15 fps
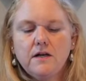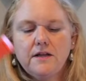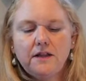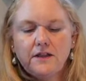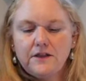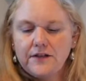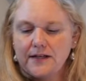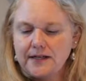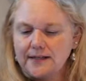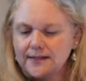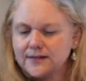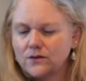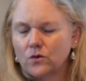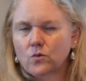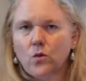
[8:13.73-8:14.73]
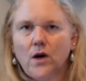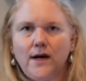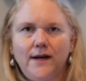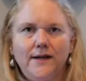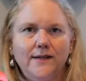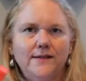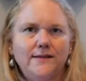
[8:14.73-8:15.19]
This
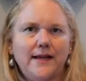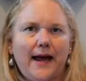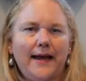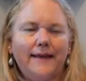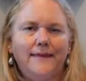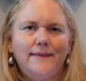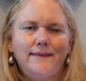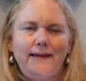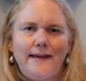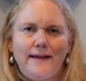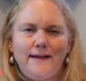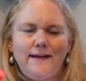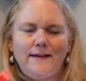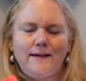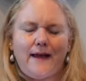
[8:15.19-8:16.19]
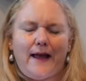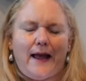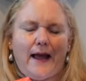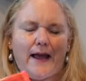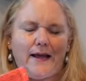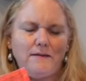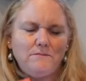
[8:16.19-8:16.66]
was, I think,
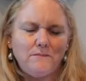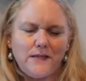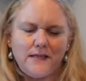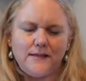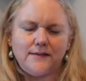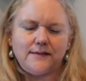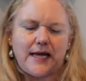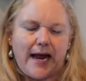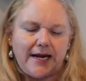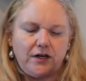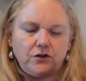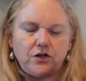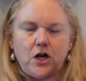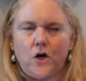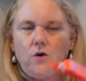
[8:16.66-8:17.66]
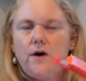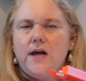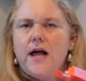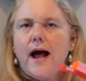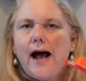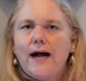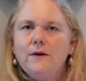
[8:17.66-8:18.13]
a miss. I don't know.
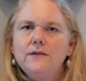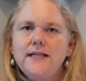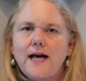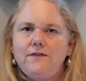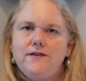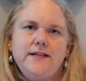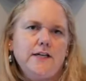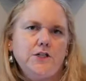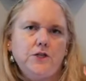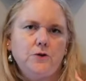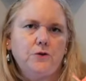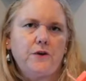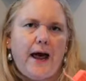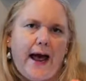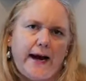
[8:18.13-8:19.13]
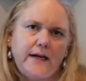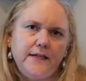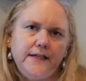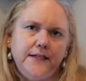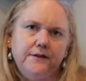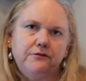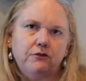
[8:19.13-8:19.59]
I was having issues with
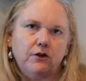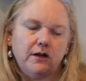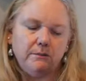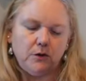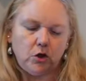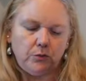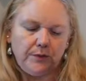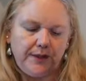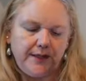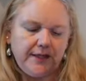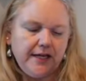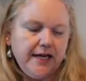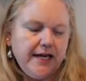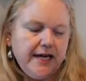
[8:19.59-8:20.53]
acne for a moment.